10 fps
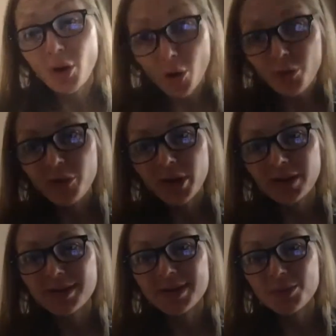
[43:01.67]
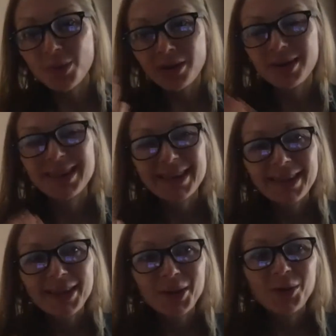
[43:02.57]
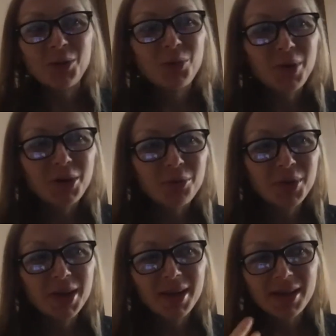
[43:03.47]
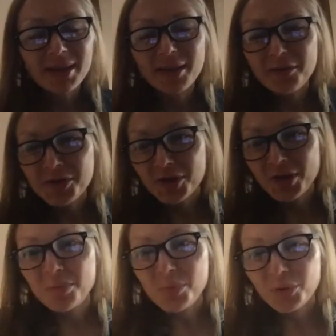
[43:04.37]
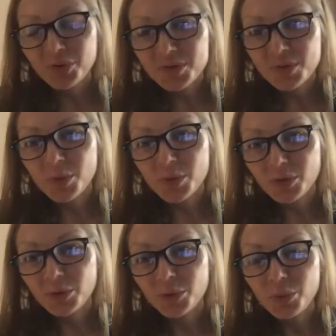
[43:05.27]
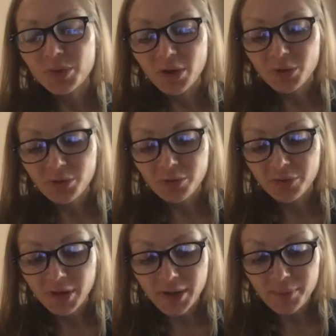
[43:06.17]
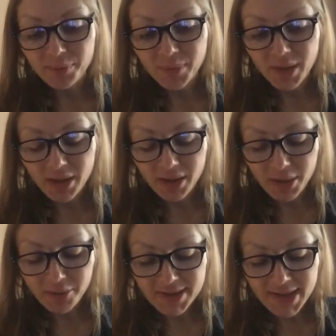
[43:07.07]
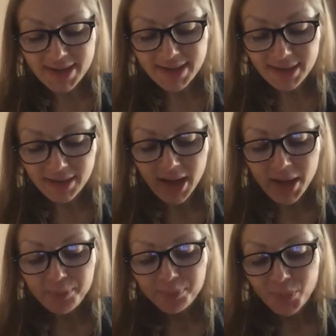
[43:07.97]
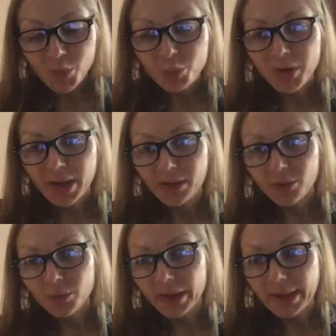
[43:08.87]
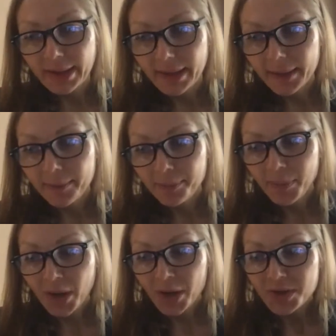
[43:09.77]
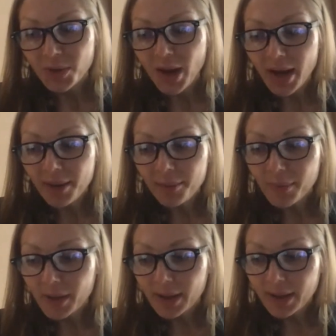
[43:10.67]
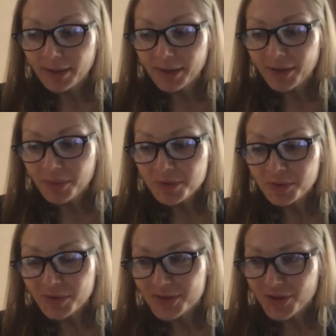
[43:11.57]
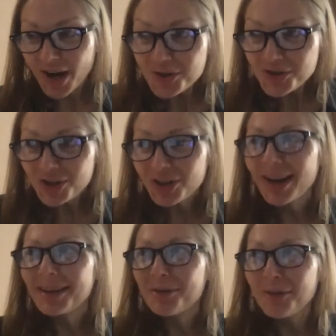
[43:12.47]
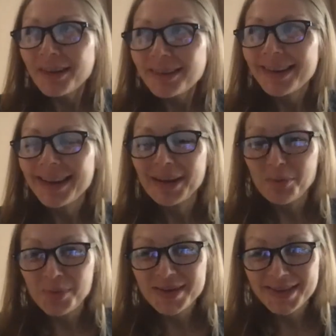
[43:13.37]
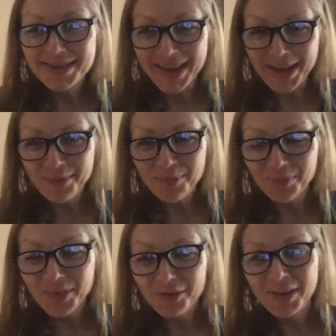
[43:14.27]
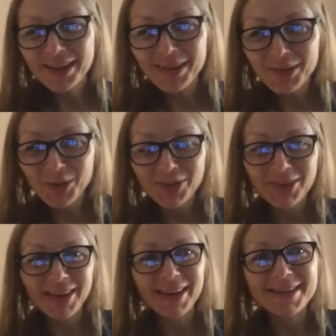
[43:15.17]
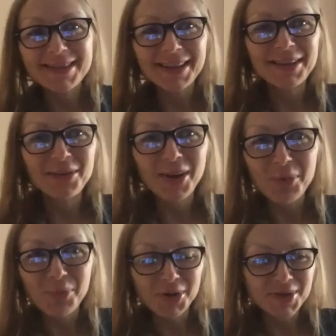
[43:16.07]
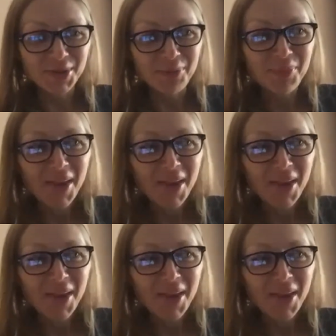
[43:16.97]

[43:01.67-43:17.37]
hopefully, and this is where you know where we in the visionary board also wanted to put a lot of um, uh, emphasis in to bring into the clinic. Mm. So um, in, in terms of the structure and the funding and the business, I am definitely not the, exactly the right person